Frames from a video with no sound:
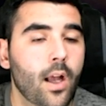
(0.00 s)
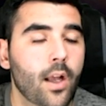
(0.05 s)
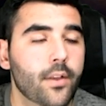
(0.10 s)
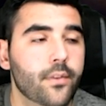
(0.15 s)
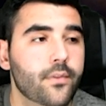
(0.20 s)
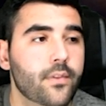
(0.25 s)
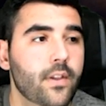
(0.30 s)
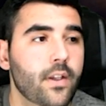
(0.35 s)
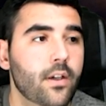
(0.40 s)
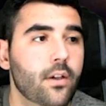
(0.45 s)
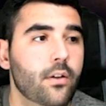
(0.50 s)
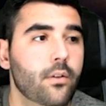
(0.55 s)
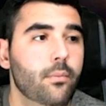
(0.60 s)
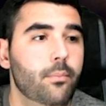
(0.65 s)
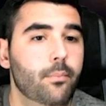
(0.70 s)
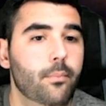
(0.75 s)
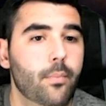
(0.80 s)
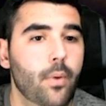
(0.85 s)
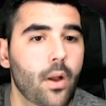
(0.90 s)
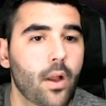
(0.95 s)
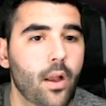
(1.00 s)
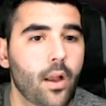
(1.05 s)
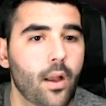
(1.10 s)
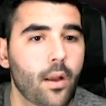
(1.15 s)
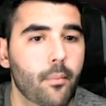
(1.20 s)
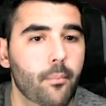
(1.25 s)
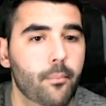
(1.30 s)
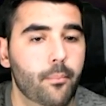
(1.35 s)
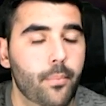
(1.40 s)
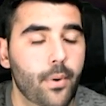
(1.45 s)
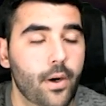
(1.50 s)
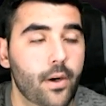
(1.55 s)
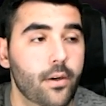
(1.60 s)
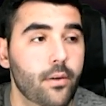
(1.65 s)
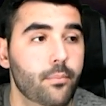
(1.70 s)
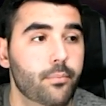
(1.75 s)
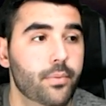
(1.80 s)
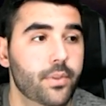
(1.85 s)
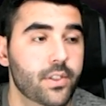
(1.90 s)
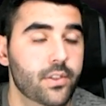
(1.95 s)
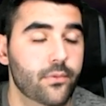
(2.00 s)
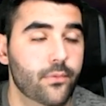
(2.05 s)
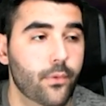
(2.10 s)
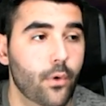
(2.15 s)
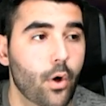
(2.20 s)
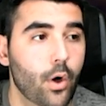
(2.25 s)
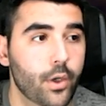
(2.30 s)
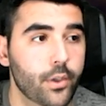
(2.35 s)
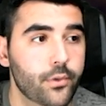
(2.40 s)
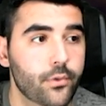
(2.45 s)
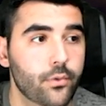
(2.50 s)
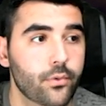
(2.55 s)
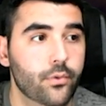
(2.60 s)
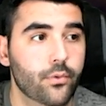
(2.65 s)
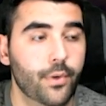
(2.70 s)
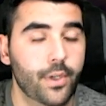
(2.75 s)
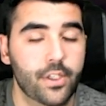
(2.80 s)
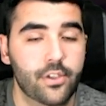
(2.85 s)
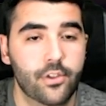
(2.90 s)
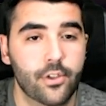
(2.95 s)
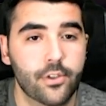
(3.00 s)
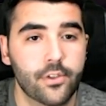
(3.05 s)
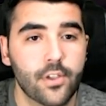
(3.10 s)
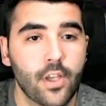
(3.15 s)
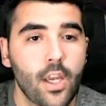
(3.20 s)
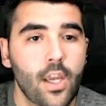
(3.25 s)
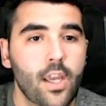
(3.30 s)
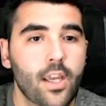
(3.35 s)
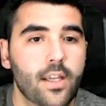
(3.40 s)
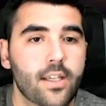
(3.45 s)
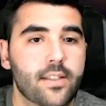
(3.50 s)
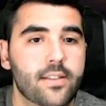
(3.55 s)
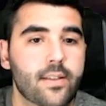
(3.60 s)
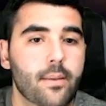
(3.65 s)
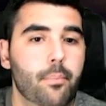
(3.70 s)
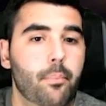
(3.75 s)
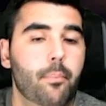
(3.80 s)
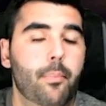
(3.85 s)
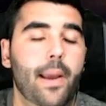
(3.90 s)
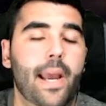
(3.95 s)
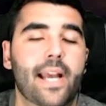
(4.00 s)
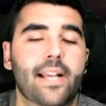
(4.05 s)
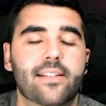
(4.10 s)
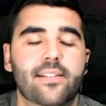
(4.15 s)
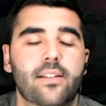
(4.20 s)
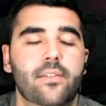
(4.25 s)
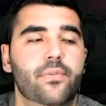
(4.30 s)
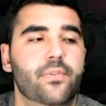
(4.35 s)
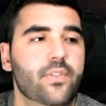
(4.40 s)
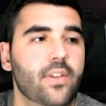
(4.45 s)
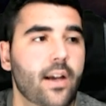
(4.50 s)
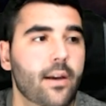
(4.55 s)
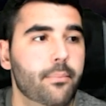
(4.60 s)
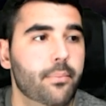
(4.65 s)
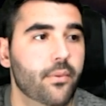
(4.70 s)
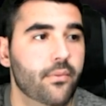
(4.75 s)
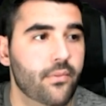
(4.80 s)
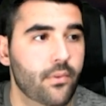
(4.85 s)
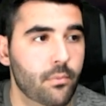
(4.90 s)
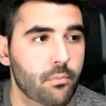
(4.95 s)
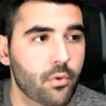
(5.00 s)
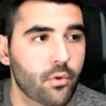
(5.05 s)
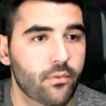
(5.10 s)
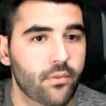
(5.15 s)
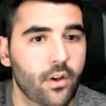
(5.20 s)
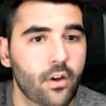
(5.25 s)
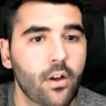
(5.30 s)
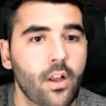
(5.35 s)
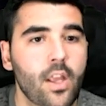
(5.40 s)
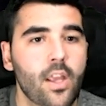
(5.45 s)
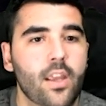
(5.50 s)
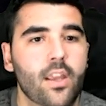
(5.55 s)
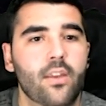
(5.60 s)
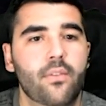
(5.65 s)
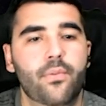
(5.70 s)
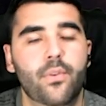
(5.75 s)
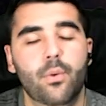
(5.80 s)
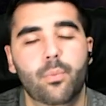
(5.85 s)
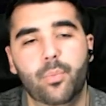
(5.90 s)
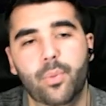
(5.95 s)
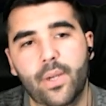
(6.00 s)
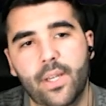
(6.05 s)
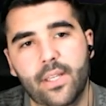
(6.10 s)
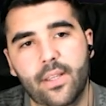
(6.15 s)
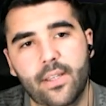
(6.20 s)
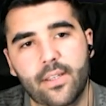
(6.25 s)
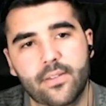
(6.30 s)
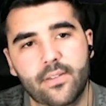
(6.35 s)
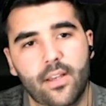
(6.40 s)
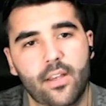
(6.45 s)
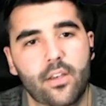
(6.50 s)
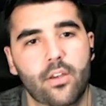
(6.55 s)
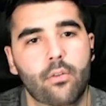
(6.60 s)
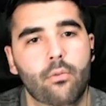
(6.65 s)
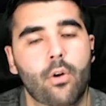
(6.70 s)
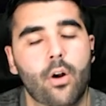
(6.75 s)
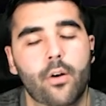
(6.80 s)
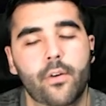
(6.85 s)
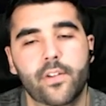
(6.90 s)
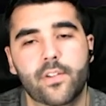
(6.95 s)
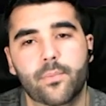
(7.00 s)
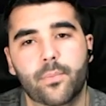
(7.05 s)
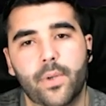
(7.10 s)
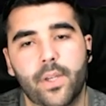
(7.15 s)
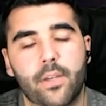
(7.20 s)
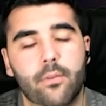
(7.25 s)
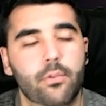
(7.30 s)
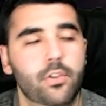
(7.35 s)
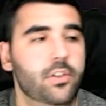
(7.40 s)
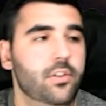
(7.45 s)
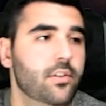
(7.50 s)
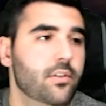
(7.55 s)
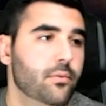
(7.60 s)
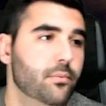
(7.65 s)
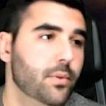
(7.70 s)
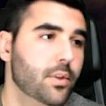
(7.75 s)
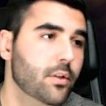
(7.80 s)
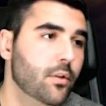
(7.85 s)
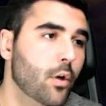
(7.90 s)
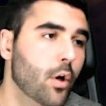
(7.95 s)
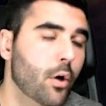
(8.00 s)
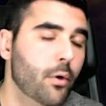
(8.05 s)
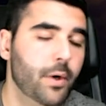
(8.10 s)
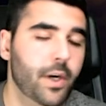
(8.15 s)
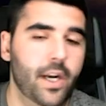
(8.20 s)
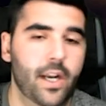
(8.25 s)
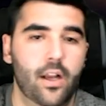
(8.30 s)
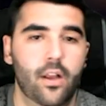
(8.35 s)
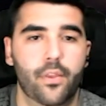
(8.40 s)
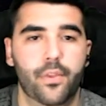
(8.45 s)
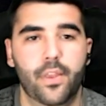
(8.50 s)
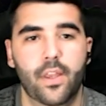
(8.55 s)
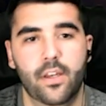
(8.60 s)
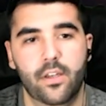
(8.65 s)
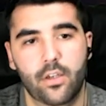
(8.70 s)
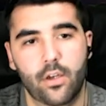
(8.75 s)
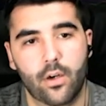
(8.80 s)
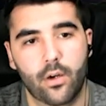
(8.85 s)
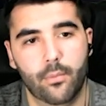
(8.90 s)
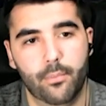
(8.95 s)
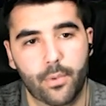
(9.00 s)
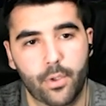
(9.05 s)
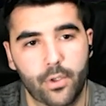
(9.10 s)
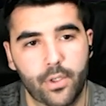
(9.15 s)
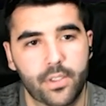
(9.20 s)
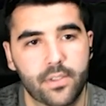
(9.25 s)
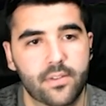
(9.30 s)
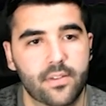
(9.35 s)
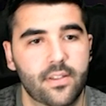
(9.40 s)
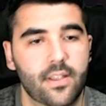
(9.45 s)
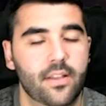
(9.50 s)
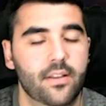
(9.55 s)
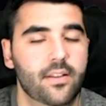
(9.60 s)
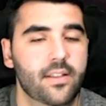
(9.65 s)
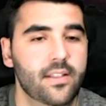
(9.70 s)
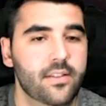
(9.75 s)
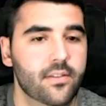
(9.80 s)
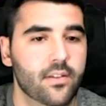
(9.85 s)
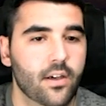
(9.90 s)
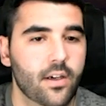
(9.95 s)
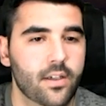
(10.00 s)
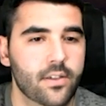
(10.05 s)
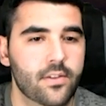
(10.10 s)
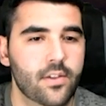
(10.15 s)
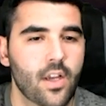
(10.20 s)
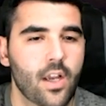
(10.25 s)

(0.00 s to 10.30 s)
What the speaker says: deal burn +4 to creatures. It's a passive type of removal. If you play this and you always play creatures with lower health than your opponents, then these cards